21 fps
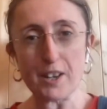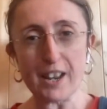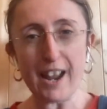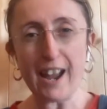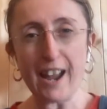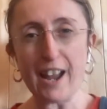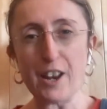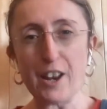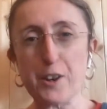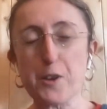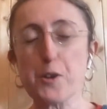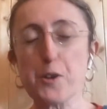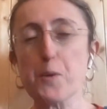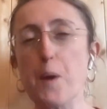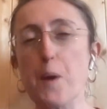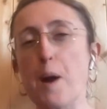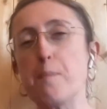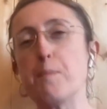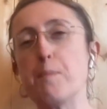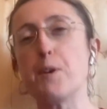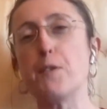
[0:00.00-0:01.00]
and you are
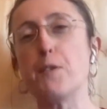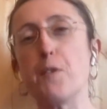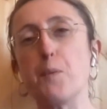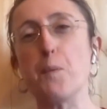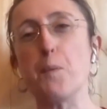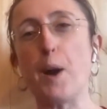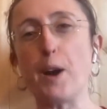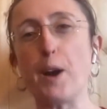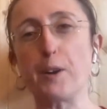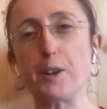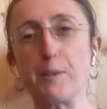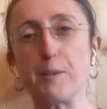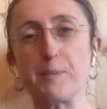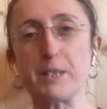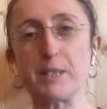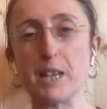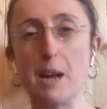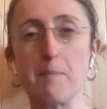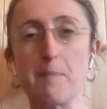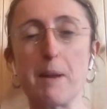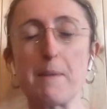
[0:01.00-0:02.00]
more than welcome to
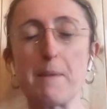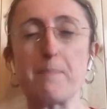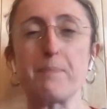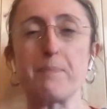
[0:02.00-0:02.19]
come in.